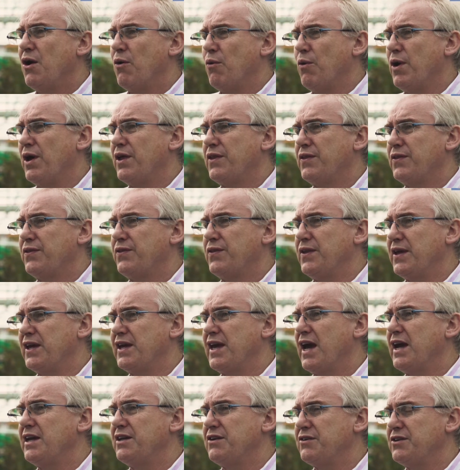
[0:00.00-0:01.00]
with the
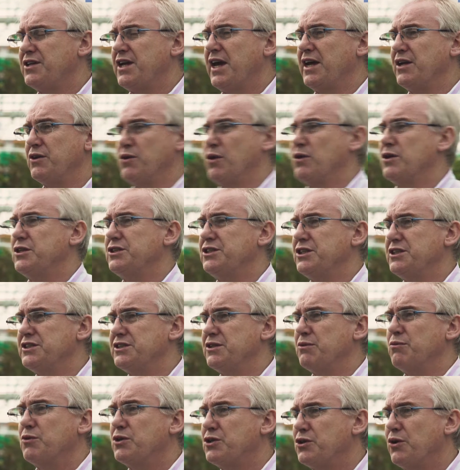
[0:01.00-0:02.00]
kind of technologies
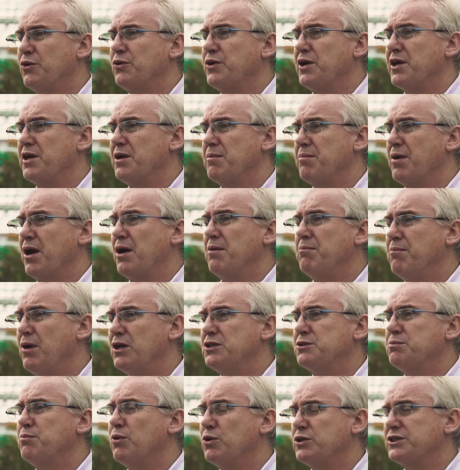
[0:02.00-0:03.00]
that we're talking about,
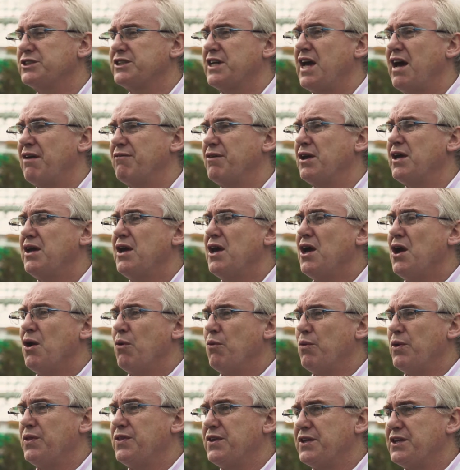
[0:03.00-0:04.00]
much more savvy
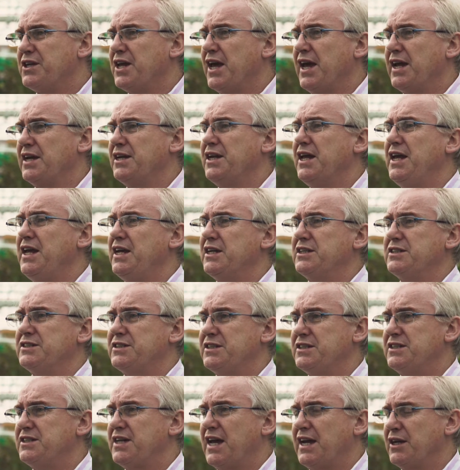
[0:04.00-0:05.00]
with the techniques,
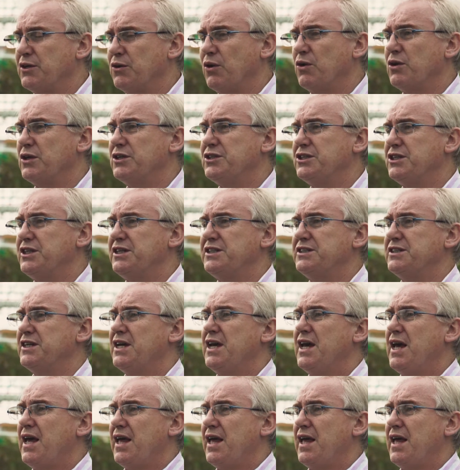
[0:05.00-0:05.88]
the technologies,